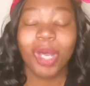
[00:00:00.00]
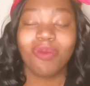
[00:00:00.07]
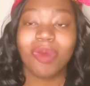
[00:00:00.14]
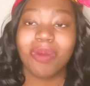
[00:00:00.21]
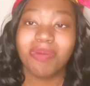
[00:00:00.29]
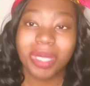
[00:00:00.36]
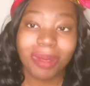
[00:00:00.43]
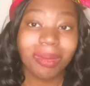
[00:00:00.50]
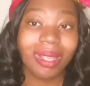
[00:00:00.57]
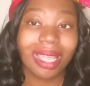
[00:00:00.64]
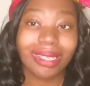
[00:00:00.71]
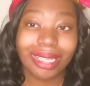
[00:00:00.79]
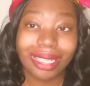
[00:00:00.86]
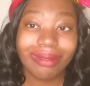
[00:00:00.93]
but people
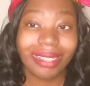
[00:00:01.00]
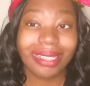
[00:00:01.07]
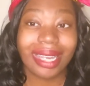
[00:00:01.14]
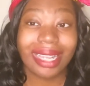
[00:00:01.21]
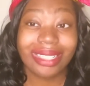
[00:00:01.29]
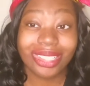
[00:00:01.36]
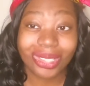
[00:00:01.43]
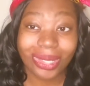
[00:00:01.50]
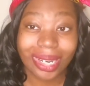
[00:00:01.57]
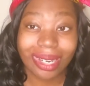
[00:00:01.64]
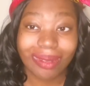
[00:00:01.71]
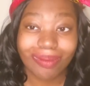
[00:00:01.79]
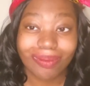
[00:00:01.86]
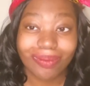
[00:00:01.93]
are leaving
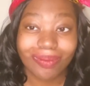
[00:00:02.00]
Nigeria